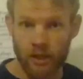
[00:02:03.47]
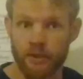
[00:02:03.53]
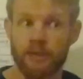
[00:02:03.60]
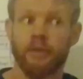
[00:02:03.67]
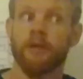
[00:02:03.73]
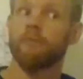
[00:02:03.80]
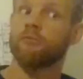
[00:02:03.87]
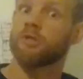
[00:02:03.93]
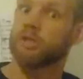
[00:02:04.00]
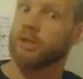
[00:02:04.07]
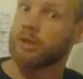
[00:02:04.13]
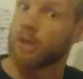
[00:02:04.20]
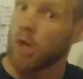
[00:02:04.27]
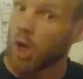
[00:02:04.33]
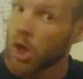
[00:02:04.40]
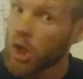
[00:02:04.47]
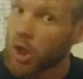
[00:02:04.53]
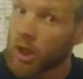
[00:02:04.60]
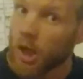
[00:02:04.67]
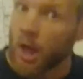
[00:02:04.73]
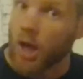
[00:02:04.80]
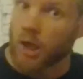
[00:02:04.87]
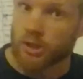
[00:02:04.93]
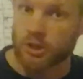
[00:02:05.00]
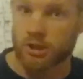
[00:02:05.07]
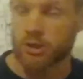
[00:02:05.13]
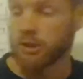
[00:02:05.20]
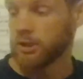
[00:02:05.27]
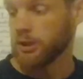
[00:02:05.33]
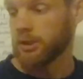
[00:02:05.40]
and they would say glass.
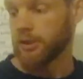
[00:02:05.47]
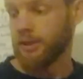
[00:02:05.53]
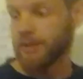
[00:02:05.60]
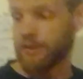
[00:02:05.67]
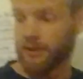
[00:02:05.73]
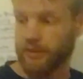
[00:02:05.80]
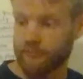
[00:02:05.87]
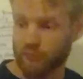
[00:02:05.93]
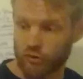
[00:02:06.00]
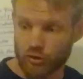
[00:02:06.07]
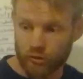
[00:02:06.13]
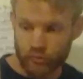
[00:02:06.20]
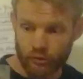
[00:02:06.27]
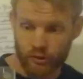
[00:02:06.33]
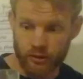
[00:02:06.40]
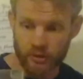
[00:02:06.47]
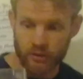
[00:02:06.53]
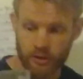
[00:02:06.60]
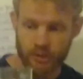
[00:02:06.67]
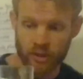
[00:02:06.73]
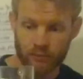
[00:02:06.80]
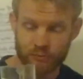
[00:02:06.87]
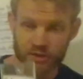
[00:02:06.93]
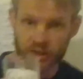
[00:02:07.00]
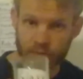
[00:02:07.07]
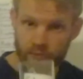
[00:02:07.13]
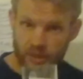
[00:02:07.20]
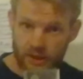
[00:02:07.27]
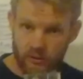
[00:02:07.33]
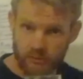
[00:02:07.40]
I would turn the object
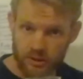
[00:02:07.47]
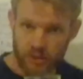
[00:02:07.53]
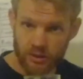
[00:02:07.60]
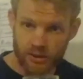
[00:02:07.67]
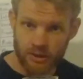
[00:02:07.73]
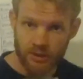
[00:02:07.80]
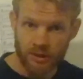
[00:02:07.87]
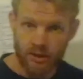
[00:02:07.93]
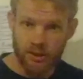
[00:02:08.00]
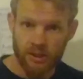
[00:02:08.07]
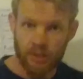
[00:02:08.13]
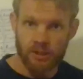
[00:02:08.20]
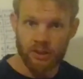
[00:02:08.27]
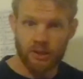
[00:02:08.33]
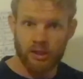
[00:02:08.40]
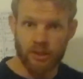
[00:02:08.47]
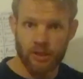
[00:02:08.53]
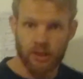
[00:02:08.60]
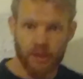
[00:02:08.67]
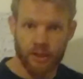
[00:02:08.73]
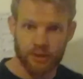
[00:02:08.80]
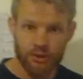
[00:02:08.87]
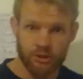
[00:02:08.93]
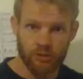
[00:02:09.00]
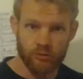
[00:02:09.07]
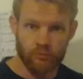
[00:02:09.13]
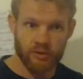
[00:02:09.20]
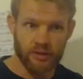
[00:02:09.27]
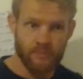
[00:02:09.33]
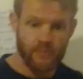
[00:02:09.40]
around and show
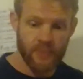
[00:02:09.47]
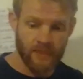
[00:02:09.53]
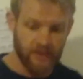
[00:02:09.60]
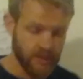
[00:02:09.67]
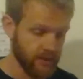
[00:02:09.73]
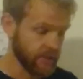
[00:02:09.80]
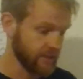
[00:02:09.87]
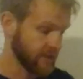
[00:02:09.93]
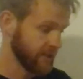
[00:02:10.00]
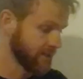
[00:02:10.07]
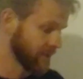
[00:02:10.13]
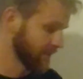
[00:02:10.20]
them indeed